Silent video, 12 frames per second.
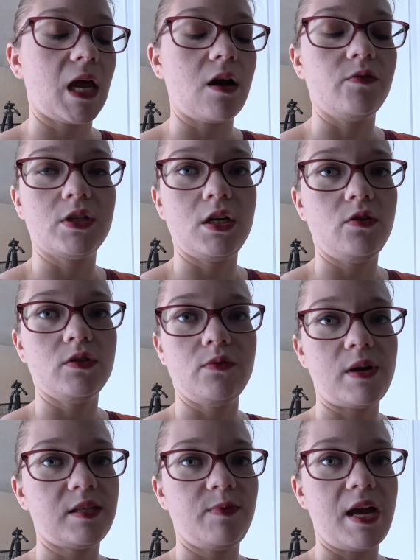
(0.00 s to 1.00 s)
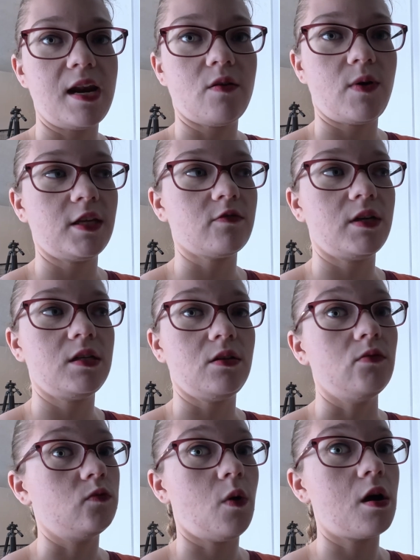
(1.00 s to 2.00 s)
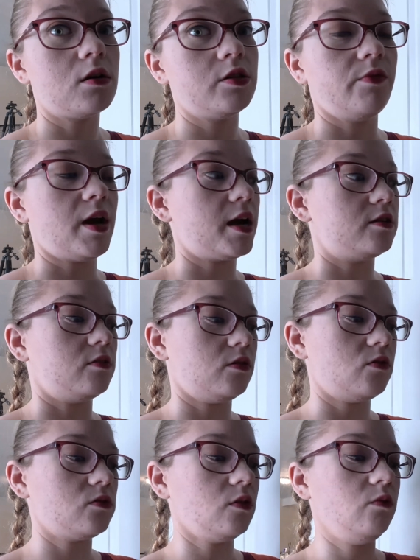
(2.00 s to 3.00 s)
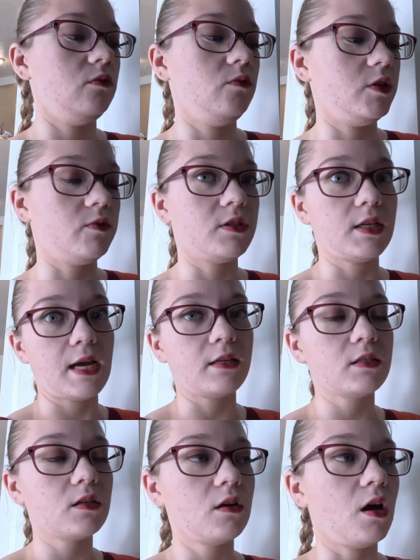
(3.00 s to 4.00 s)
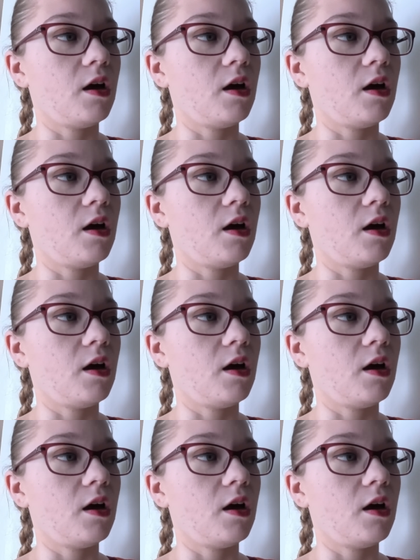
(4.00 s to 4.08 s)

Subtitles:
was going to use in the recipe anyway, so I didn't use water to rehydrate those, which was nice.